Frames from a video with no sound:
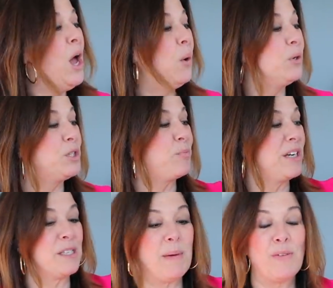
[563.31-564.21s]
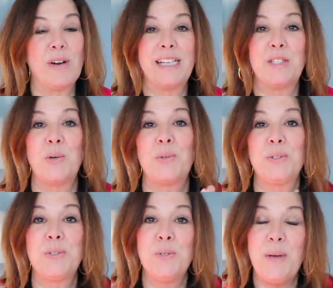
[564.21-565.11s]
which brings my running total
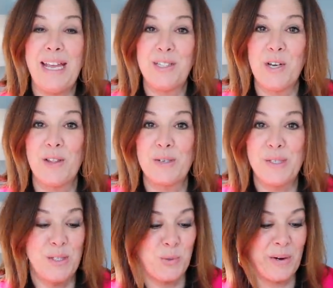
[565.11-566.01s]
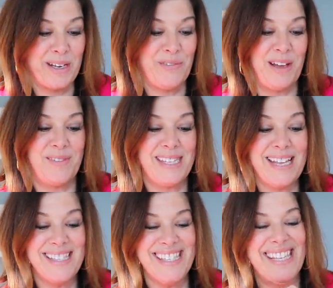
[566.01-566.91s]
to
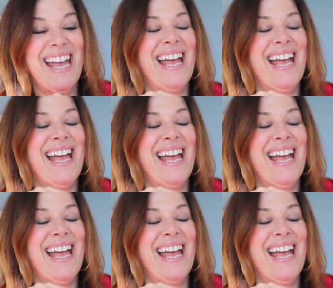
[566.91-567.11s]
$8.25.